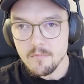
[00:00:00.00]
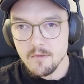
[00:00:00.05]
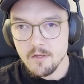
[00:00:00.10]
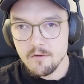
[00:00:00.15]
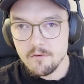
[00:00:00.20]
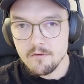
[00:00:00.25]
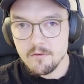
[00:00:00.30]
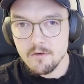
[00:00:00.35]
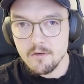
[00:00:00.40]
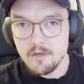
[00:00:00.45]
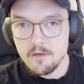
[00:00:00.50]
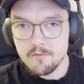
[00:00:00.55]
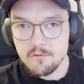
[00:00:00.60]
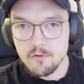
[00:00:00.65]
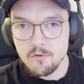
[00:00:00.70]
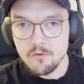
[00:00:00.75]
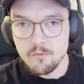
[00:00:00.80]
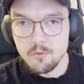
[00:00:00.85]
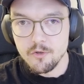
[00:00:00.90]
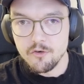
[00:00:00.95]
So I have to
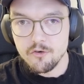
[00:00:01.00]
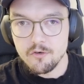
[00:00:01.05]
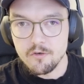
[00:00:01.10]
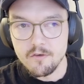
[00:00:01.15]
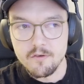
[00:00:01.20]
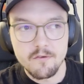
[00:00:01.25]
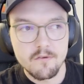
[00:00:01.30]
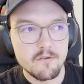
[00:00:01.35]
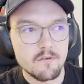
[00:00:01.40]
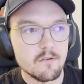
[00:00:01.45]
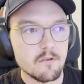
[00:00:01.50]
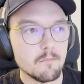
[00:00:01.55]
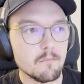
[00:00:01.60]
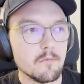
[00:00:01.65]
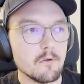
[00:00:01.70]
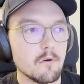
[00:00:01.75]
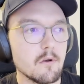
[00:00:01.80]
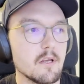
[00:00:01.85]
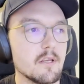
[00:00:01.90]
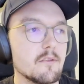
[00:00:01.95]
switch to the
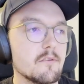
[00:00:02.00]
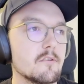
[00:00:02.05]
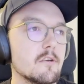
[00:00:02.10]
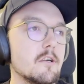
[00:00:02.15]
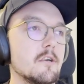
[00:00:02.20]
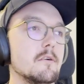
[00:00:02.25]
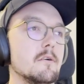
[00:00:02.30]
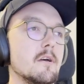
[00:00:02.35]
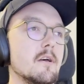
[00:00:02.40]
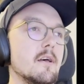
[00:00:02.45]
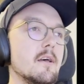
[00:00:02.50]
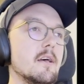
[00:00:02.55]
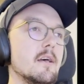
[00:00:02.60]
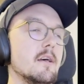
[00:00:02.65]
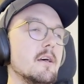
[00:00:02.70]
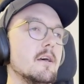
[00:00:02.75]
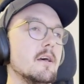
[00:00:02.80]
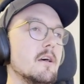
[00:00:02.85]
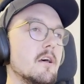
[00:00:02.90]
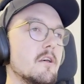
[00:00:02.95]
simulator.
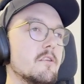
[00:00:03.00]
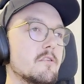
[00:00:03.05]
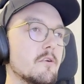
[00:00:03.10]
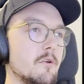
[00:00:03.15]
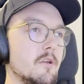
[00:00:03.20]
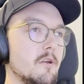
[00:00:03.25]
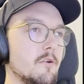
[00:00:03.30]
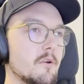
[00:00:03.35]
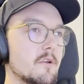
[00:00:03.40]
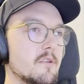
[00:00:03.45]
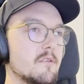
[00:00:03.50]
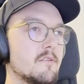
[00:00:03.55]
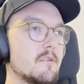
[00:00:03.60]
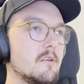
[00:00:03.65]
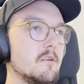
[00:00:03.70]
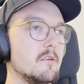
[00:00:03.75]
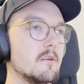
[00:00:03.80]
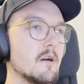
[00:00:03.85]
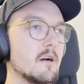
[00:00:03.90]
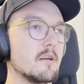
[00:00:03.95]
So here you can
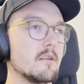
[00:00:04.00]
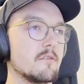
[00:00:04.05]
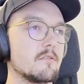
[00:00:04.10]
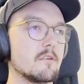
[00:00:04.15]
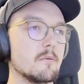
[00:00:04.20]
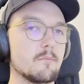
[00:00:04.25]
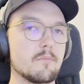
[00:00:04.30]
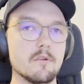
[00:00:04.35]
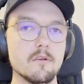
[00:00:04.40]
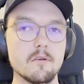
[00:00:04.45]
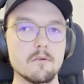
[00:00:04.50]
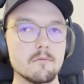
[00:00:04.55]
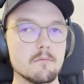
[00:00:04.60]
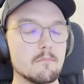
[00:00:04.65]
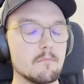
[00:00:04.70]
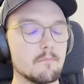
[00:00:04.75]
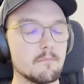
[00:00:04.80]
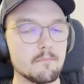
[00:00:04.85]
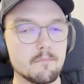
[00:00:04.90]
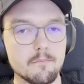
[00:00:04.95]
see I simply
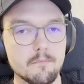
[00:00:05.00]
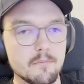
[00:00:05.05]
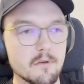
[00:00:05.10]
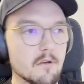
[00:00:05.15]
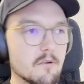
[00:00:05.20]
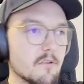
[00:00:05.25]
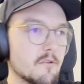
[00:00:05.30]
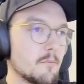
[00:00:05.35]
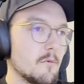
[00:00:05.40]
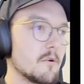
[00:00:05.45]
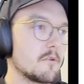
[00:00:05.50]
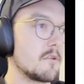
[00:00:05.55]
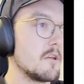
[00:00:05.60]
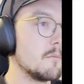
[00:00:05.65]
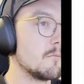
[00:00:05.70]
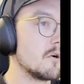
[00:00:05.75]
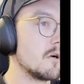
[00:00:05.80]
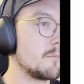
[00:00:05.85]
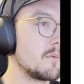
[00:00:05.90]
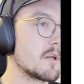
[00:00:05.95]
built a small
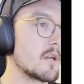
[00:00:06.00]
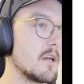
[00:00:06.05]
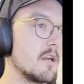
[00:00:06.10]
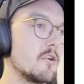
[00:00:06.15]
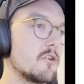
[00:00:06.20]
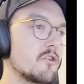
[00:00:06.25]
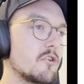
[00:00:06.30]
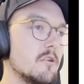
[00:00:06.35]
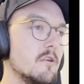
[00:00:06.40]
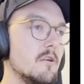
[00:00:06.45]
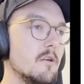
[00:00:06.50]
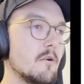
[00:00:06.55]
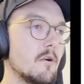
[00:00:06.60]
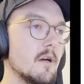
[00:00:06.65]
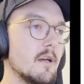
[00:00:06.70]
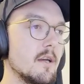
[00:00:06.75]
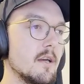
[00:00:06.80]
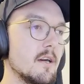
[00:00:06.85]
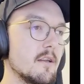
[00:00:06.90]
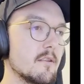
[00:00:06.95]
demo application. Here
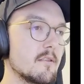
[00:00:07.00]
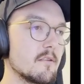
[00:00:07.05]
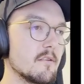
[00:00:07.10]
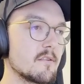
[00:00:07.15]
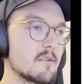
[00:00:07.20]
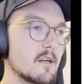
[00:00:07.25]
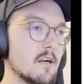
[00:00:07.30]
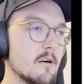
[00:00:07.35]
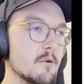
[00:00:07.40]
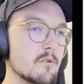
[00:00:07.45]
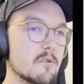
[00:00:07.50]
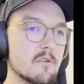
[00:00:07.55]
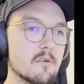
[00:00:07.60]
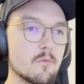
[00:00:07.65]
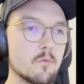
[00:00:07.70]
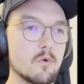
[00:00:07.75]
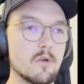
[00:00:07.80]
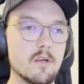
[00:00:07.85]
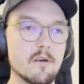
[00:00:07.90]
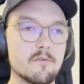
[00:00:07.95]
I added this counter
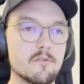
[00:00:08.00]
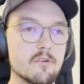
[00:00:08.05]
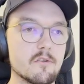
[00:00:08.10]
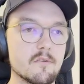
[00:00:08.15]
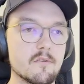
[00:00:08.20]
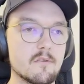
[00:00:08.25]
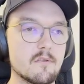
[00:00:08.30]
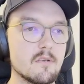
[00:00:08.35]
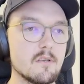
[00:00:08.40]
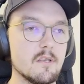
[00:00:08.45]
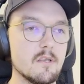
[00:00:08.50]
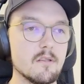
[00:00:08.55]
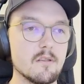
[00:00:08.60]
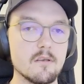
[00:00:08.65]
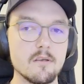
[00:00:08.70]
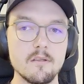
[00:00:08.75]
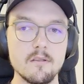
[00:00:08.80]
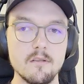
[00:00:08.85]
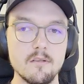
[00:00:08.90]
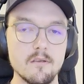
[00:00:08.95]
we have just seen
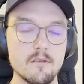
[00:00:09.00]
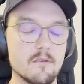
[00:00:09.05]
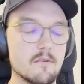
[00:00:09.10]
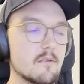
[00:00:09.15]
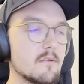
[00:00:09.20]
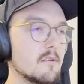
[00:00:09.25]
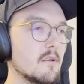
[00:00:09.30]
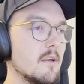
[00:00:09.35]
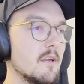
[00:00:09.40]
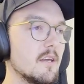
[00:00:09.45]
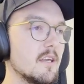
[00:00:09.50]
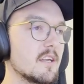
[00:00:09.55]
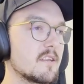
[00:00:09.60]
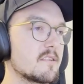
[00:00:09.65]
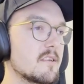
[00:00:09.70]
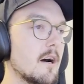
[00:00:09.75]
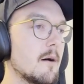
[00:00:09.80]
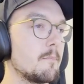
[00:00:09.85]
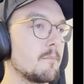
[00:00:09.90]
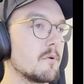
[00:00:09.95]
in these
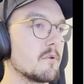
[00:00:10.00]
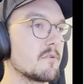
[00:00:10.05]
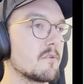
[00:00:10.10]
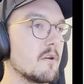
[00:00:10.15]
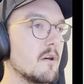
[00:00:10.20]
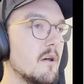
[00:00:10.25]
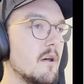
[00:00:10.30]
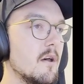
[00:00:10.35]
examples.